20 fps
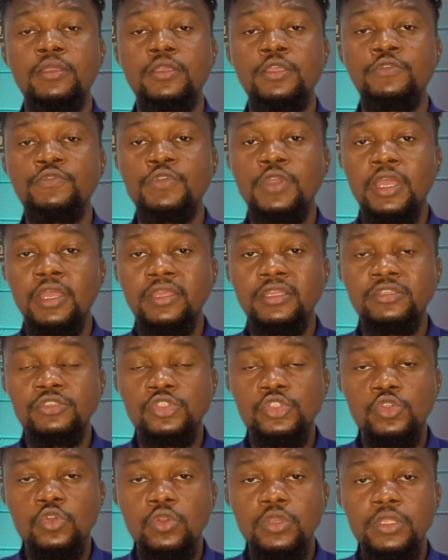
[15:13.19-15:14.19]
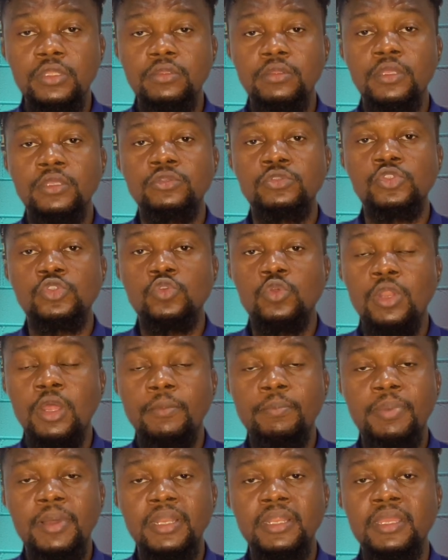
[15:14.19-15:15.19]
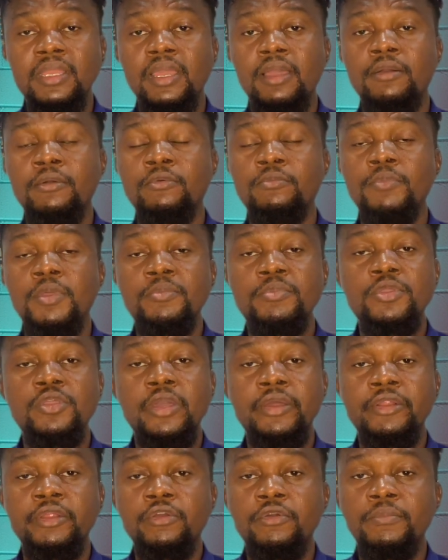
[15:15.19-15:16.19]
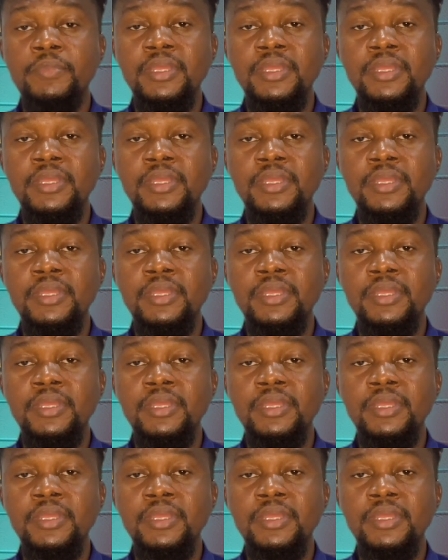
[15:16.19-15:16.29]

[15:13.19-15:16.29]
If you are installing a solar panel, or maybe you are